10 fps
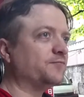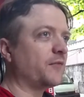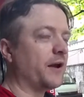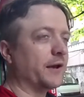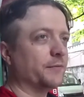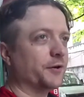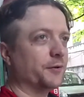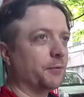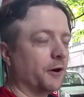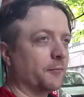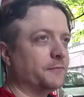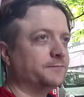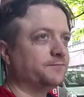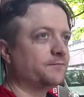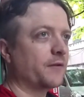I had my own apartment,
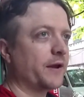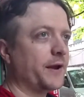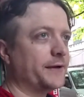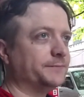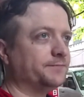and